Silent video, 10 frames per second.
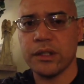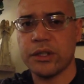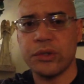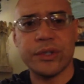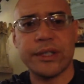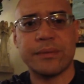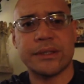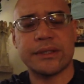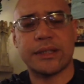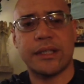usually I'm
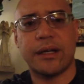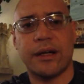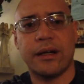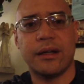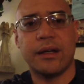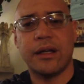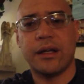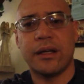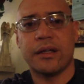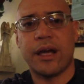just
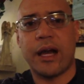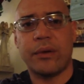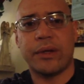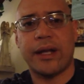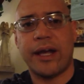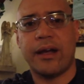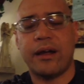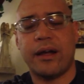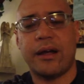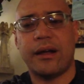I would
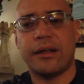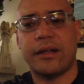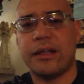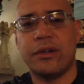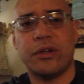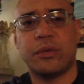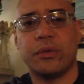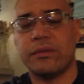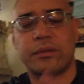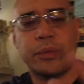have either
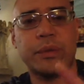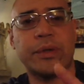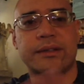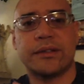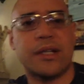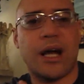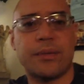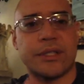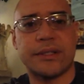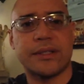week 1 the
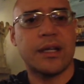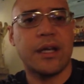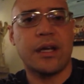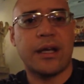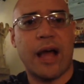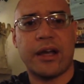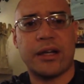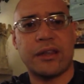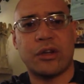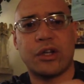options. I
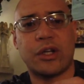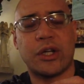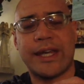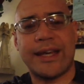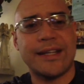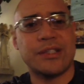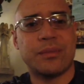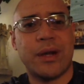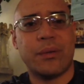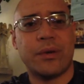could either get into
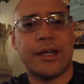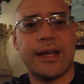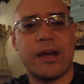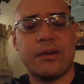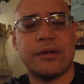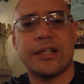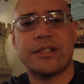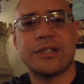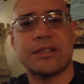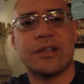my workout and
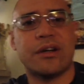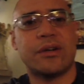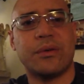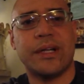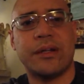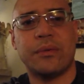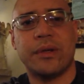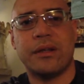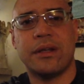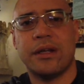just start already
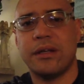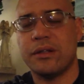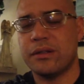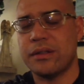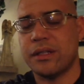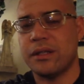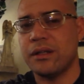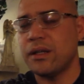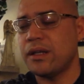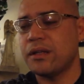with the
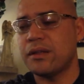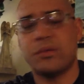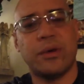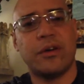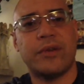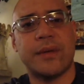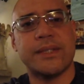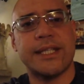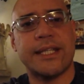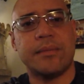12 rep
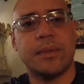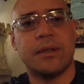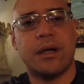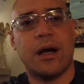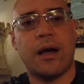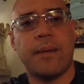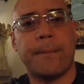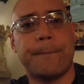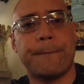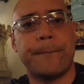scheme,
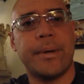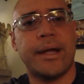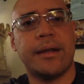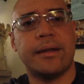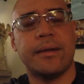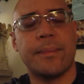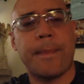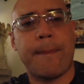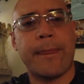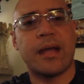but
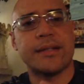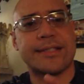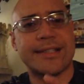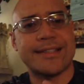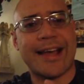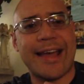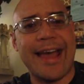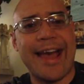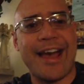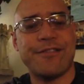since I
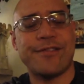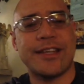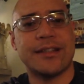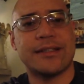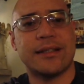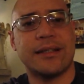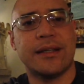haven't